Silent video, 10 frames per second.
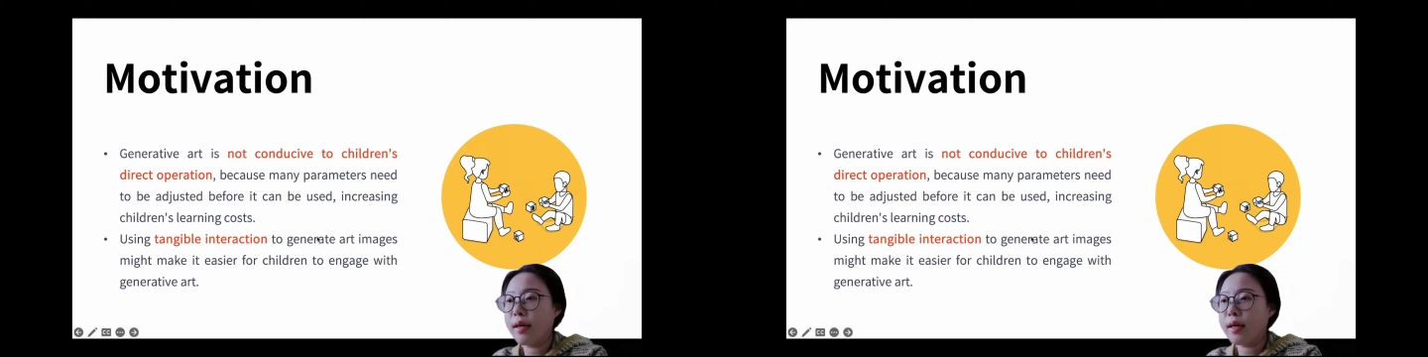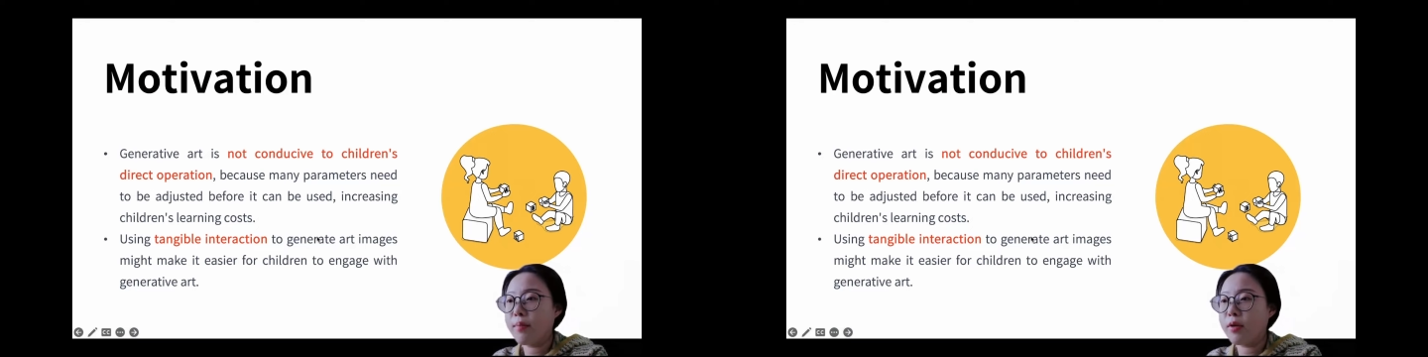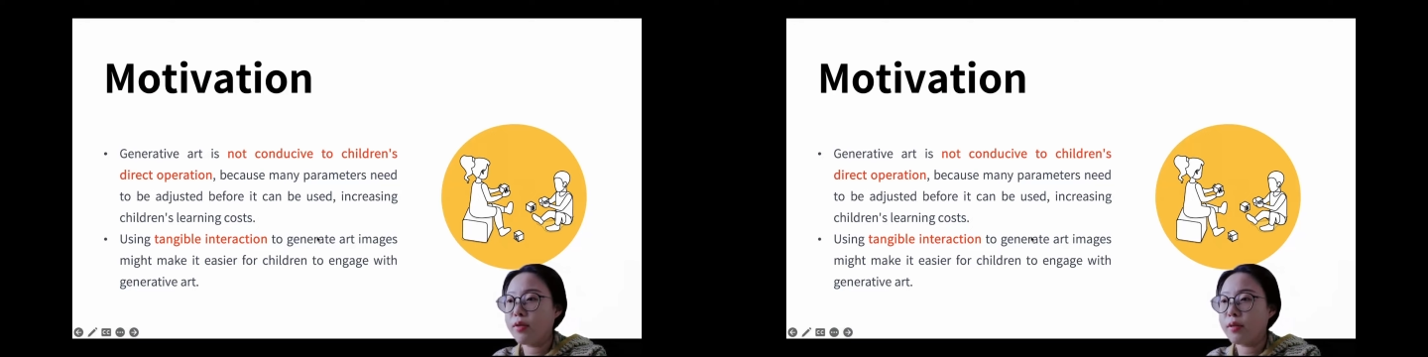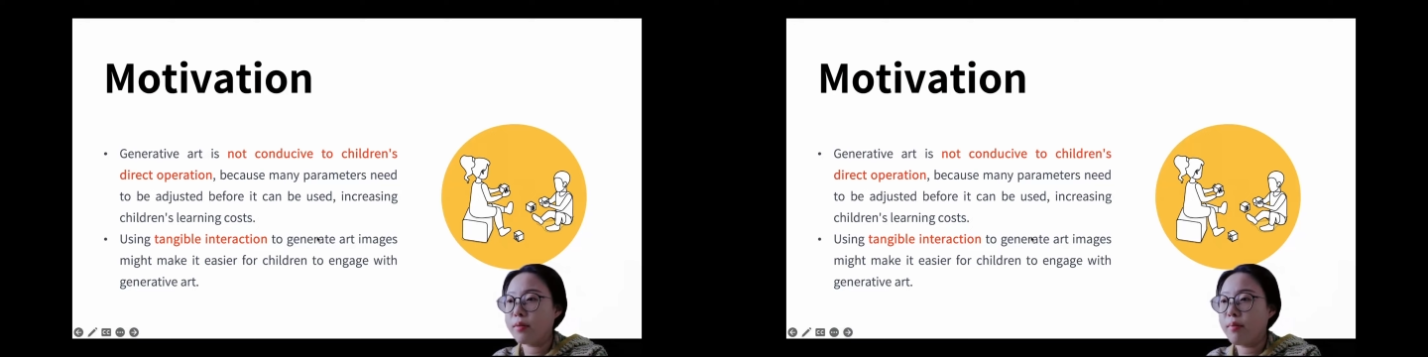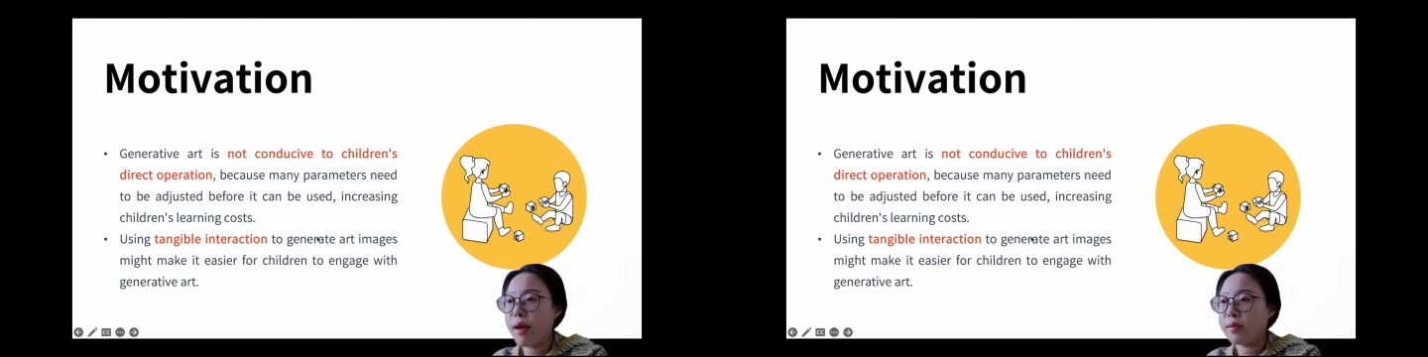images
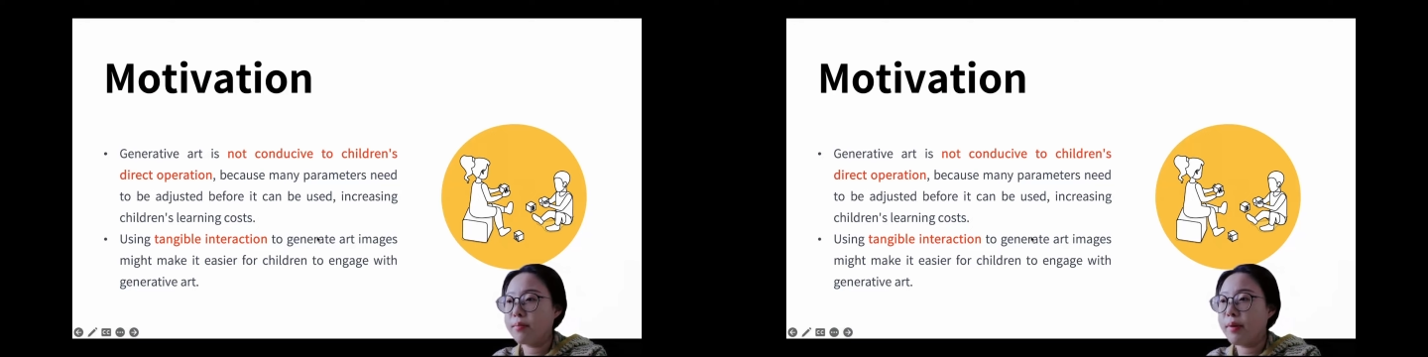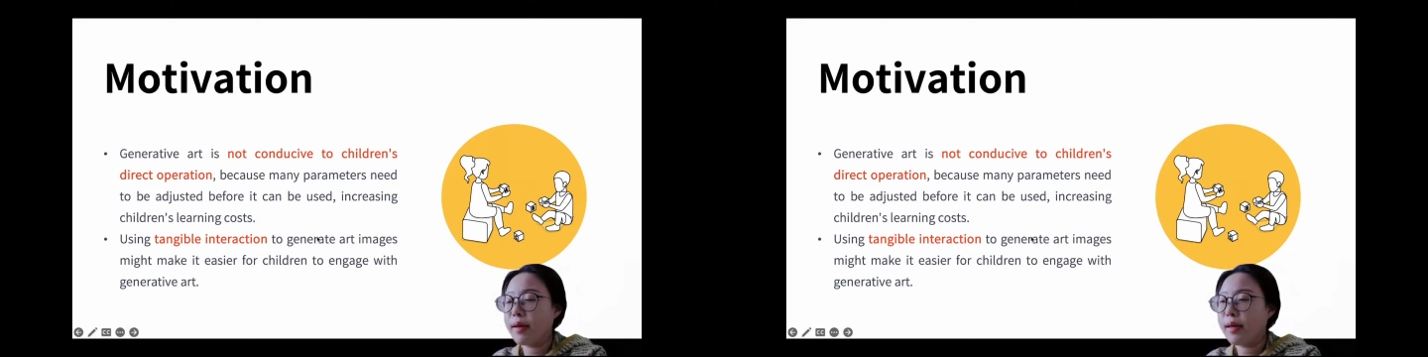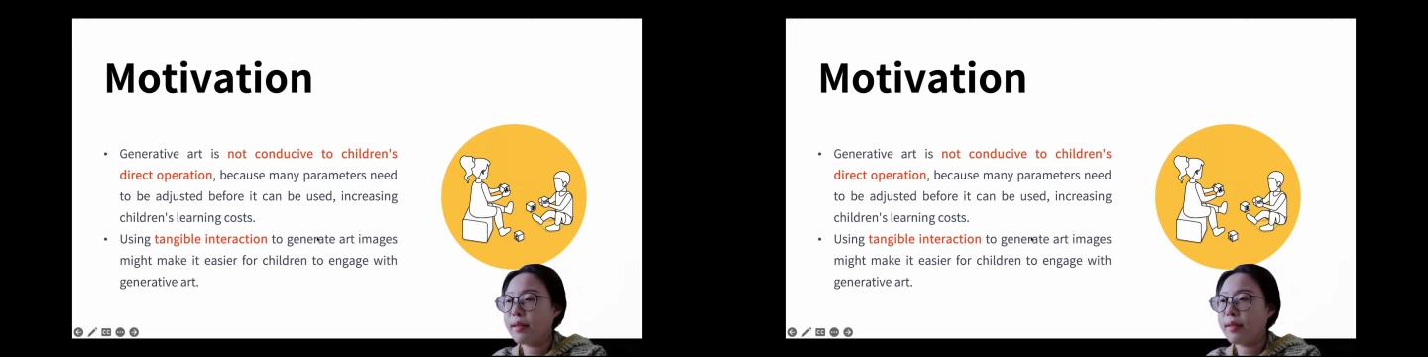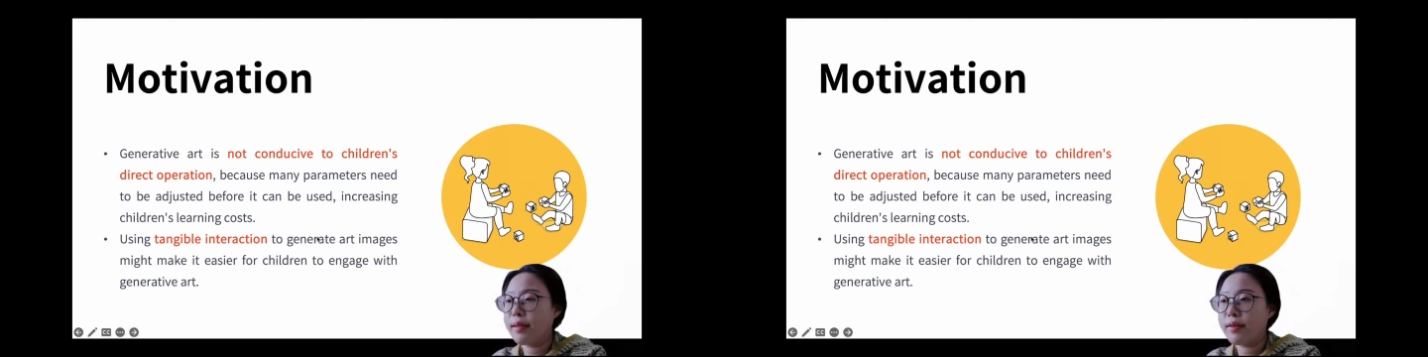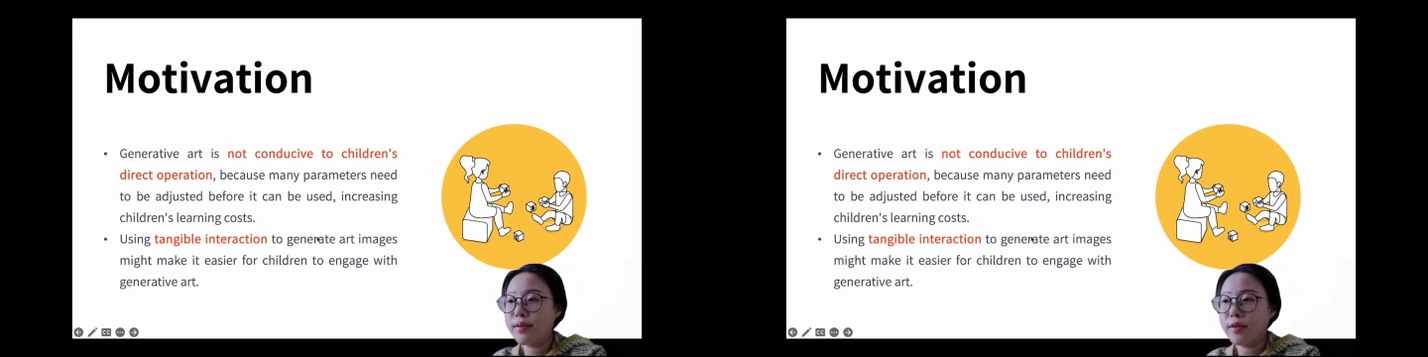might make it
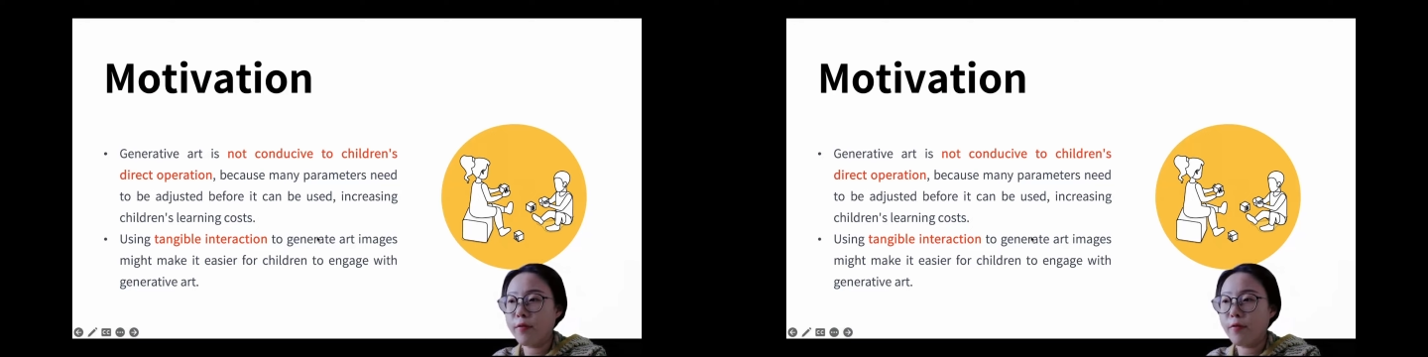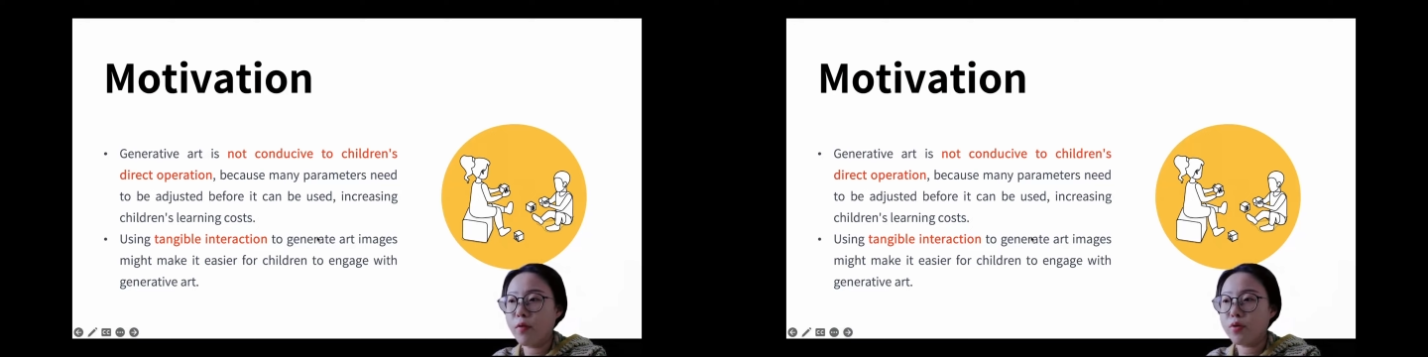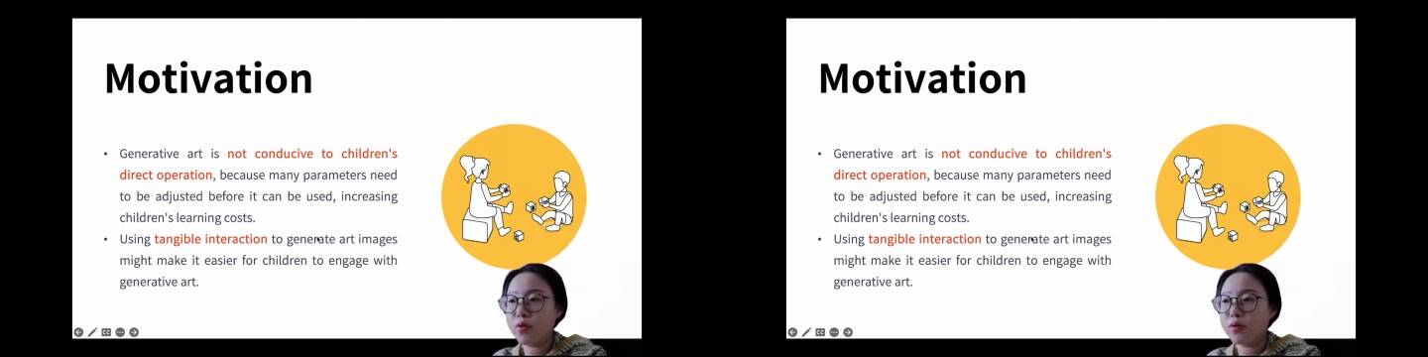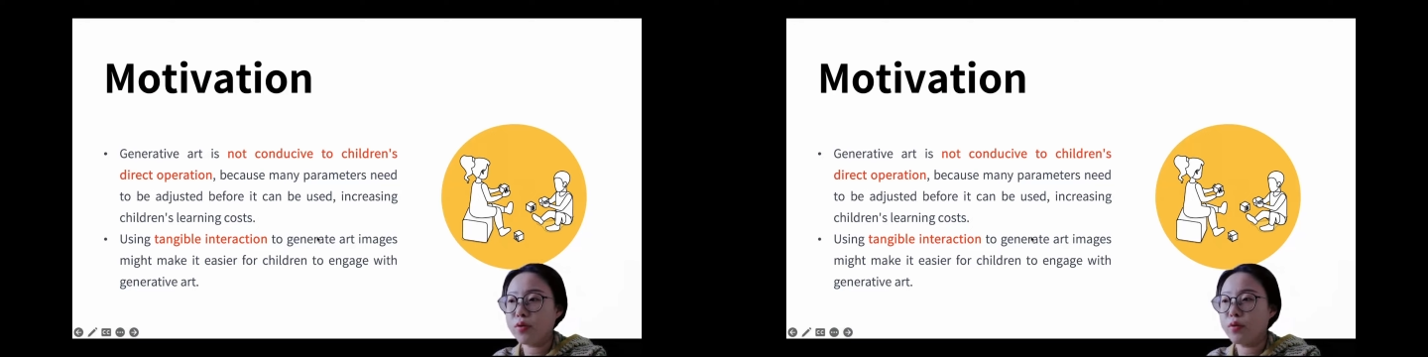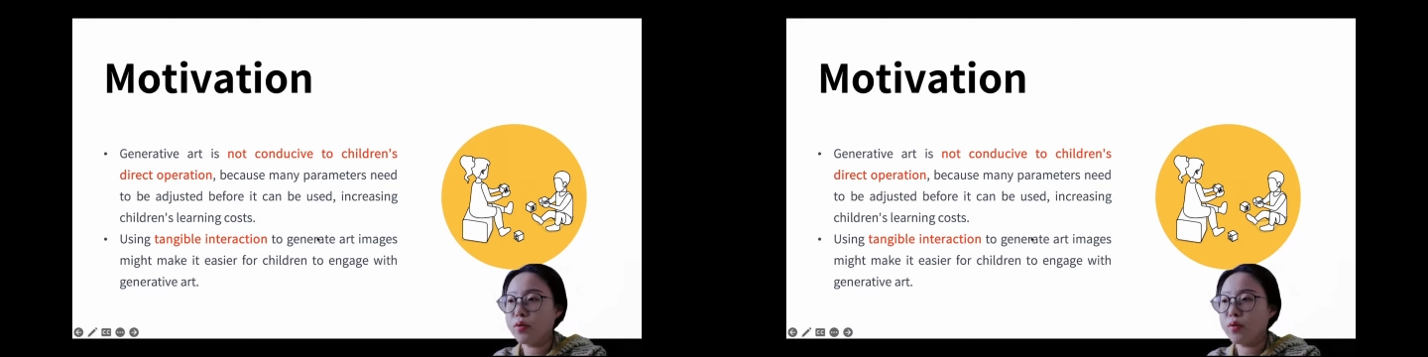easier for
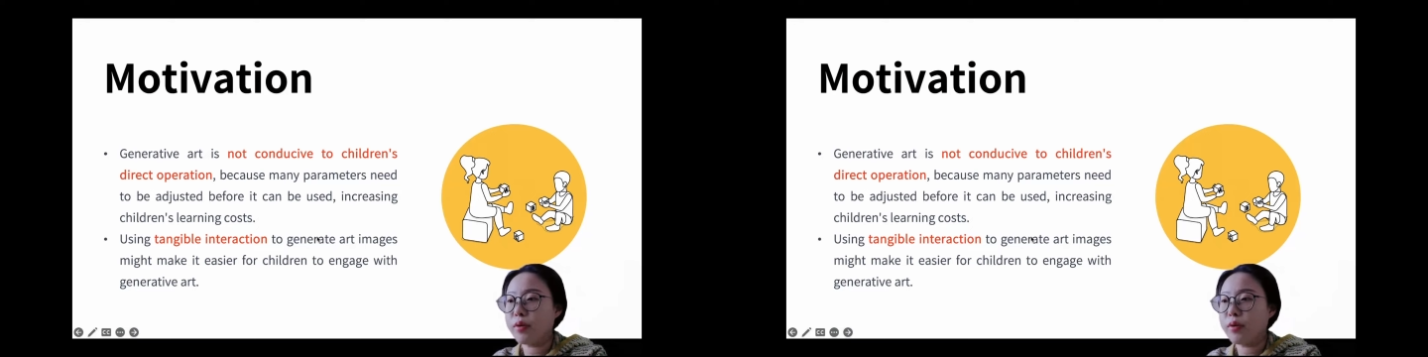children to